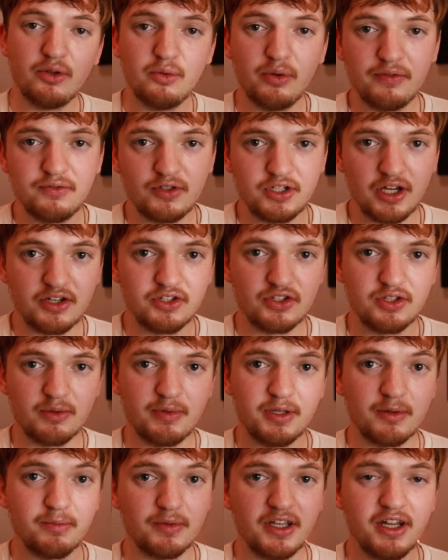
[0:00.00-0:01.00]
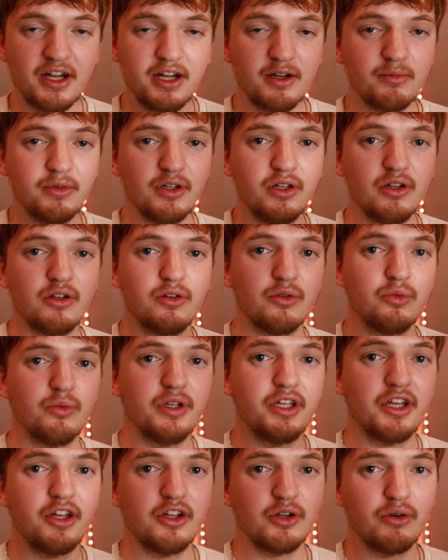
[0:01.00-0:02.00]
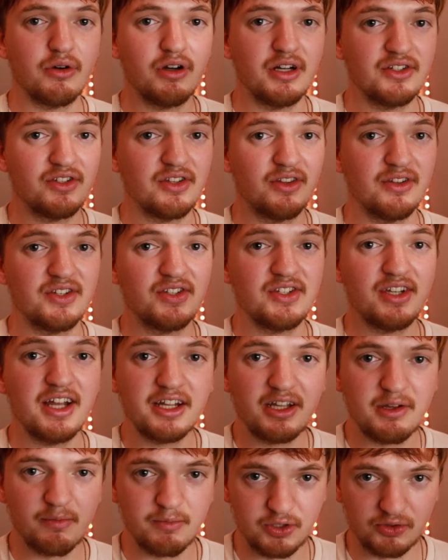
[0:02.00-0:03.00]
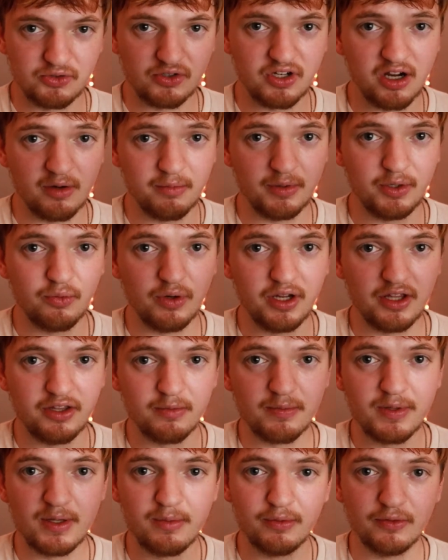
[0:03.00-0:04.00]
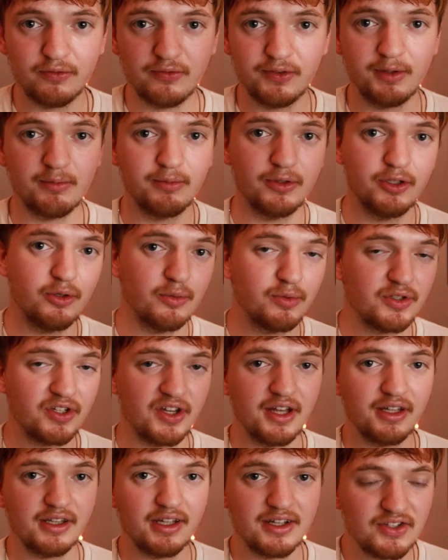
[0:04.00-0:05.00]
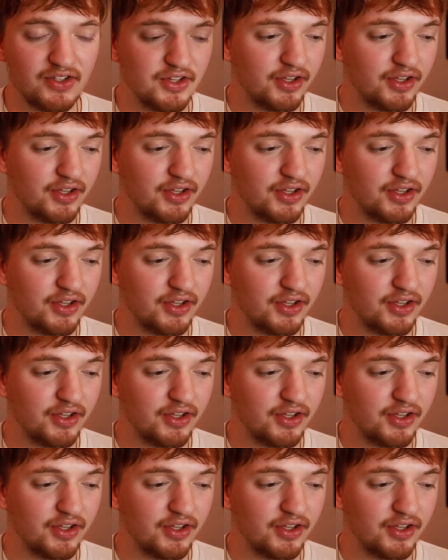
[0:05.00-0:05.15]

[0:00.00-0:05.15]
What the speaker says: that we've changed the BPM, we can go on to the second most common way that people flip loops, and that's